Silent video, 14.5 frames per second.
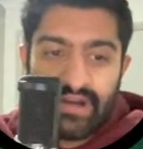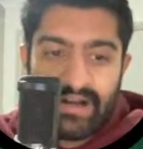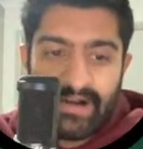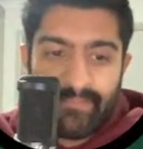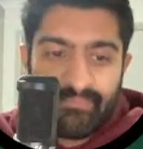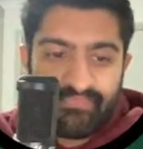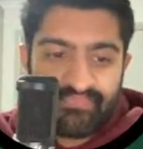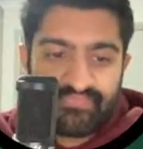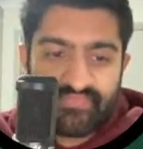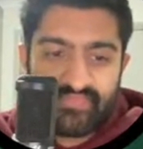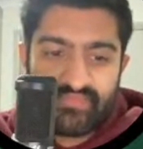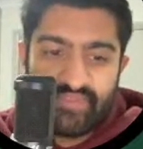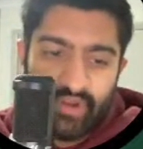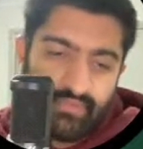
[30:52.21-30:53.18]

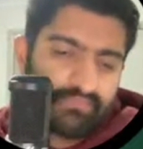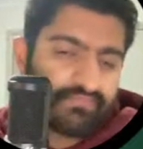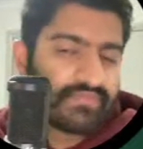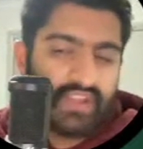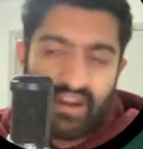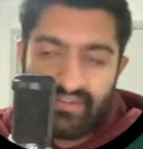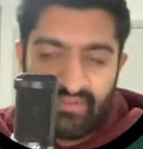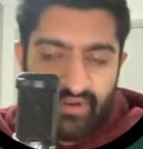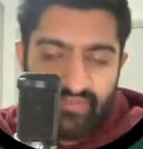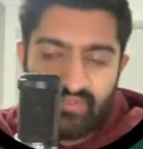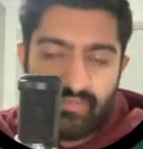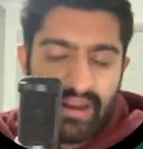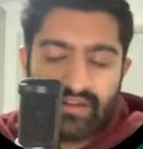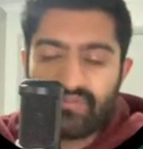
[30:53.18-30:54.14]
Kind of
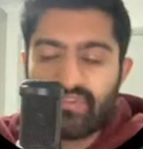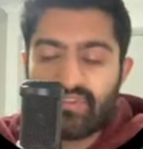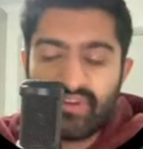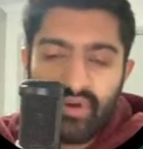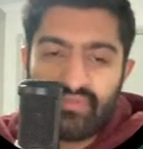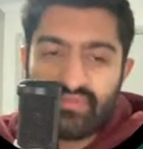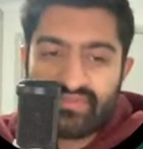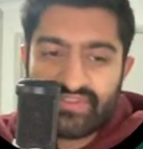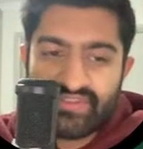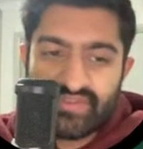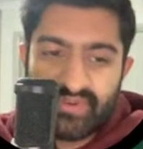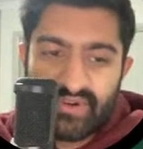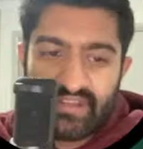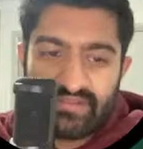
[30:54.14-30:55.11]
off the back of the Dolphins just
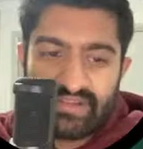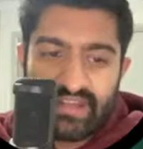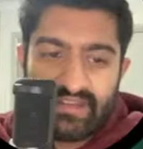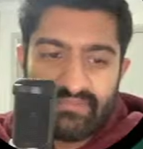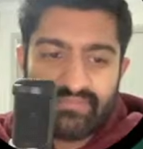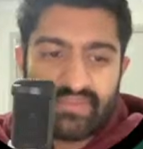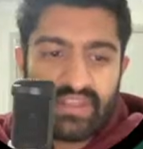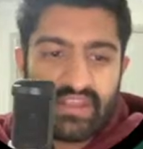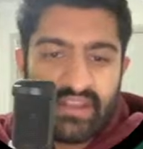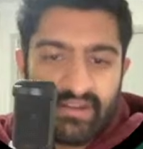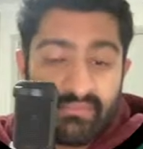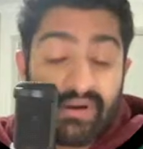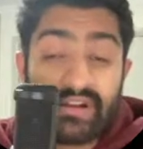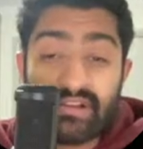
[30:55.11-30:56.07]
scoring a
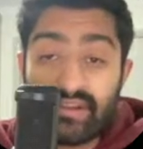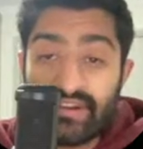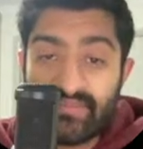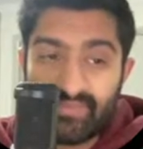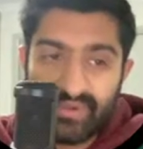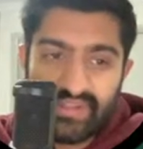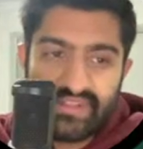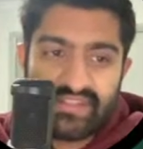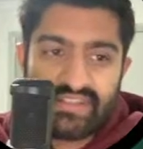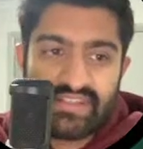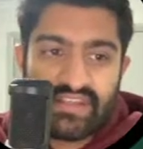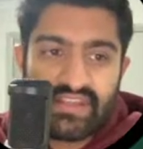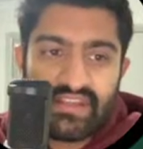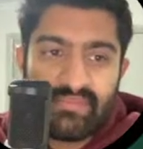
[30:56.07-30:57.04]
bucket load of
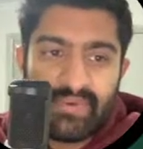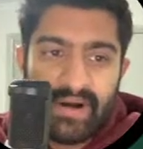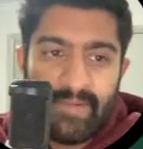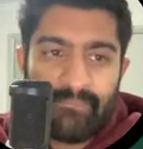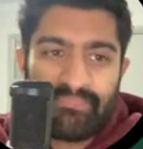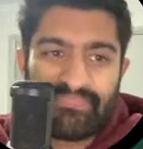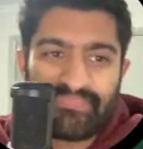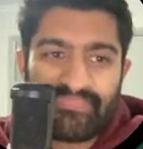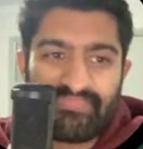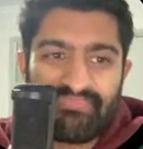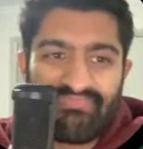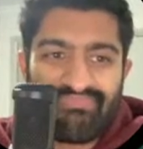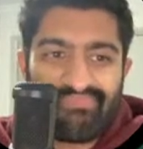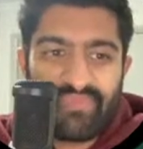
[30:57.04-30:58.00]
points, but
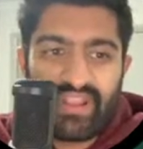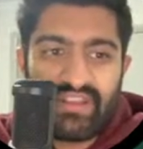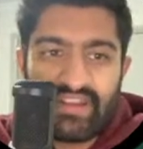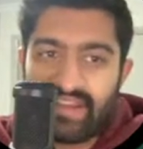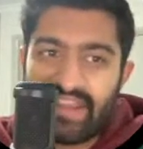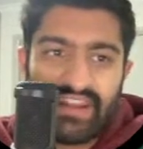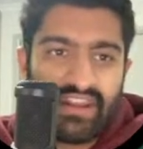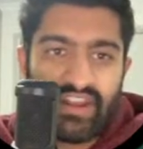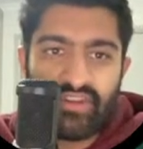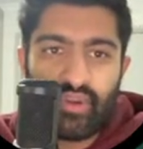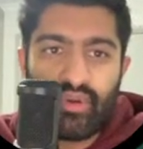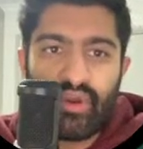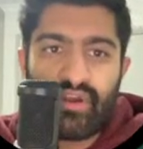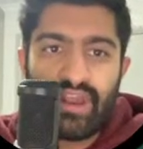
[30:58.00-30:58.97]
again, I
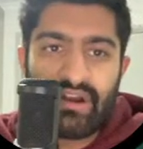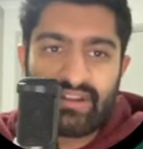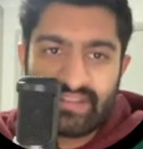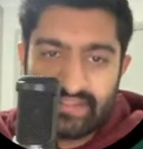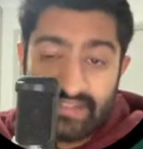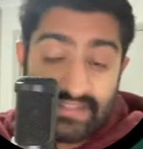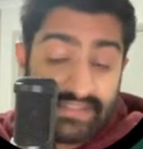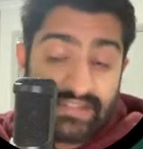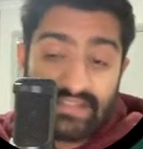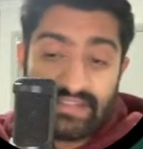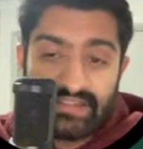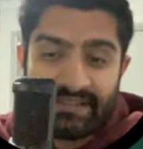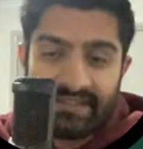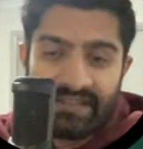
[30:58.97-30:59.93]
don't know how consistent he is,